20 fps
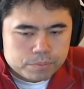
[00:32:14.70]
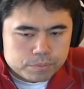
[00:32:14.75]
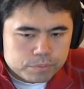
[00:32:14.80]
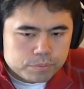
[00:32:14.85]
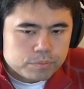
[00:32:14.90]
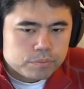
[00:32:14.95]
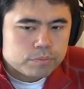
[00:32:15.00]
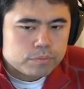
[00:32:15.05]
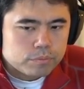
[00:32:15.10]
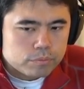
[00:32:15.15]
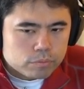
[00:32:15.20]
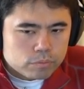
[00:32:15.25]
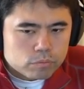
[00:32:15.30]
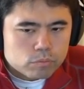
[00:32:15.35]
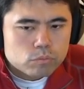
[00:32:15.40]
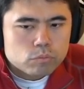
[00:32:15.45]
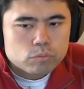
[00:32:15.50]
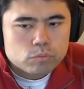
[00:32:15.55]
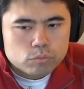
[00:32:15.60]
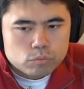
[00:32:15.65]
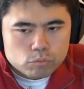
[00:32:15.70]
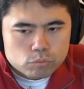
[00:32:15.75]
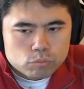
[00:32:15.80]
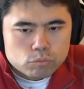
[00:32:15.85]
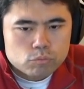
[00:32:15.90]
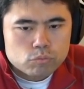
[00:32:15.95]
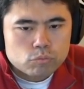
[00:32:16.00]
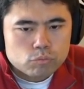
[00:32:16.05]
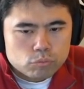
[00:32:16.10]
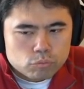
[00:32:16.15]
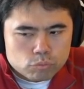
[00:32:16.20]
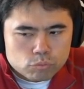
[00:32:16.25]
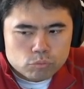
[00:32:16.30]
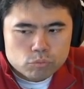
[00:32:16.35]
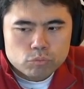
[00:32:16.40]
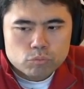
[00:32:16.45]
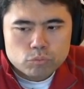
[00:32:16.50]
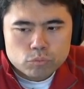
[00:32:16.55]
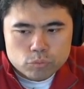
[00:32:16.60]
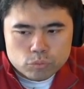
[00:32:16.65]

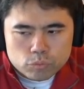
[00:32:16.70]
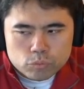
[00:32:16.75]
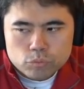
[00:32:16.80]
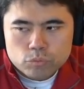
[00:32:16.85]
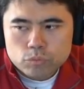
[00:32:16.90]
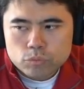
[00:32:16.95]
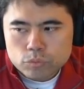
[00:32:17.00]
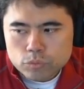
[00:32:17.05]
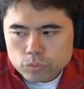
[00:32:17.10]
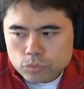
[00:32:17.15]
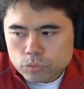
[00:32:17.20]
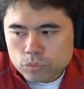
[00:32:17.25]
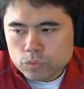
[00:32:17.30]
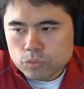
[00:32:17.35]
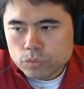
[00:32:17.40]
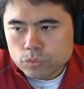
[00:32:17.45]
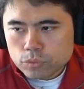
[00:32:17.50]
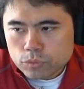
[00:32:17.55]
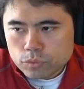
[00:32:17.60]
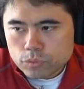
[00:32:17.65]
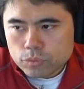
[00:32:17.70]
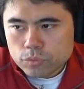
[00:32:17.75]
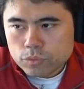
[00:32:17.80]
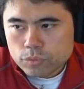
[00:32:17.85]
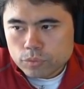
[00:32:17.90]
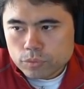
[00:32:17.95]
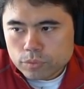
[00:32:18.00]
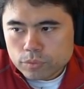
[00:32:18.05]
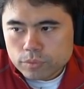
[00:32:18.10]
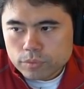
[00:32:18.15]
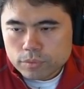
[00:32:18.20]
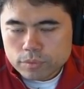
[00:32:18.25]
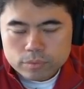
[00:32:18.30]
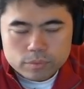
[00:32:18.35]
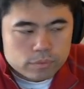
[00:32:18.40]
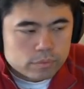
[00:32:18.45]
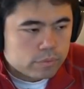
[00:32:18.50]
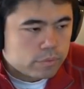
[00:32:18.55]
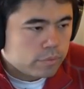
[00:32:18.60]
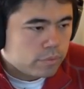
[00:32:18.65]

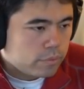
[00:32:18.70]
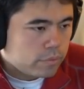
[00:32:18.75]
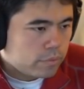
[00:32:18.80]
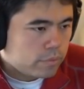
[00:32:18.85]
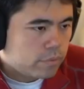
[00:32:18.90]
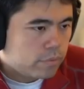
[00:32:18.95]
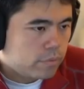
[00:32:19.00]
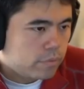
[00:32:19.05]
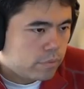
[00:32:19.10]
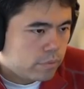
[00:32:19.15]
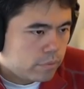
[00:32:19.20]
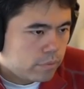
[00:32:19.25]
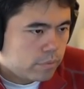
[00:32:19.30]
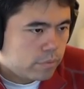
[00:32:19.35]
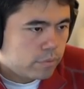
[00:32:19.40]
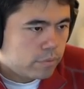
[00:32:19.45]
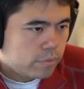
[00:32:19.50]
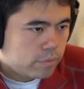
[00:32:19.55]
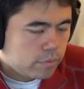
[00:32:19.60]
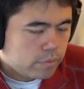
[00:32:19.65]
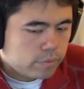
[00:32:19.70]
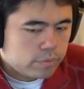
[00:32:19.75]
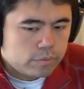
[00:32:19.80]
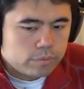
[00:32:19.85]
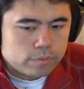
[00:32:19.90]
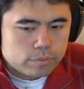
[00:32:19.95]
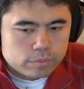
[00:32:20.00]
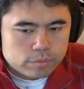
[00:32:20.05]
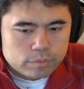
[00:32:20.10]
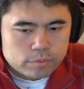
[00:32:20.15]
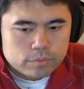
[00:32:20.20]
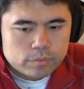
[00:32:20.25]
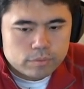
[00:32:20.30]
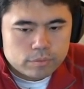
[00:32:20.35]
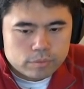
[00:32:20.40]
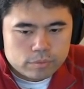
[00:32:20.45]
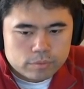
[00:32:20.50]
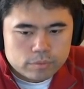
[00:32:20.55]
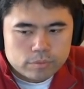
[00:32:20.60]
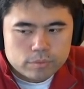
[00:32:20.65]

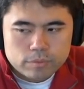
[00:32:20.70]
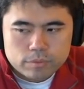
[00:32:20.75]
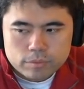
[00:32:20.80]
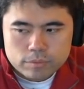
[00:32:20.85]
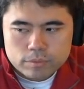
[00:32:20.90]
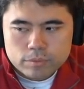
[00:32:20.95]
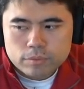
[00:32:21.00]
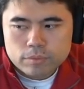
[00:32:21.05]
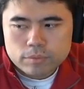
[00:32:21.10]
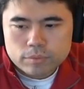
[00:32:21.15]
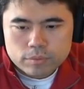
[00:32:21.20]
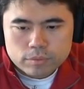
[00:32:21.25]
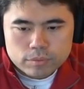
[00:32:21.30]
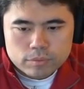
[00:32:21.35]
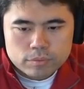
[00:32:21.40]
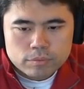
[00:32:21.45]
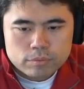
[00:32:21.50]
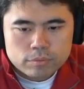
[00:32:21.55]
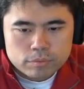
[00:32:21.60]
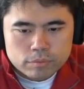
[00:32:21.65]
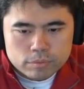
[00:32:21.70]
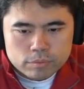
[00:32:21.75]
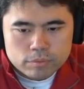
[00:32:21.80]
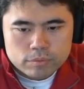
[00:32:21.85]
[no speech]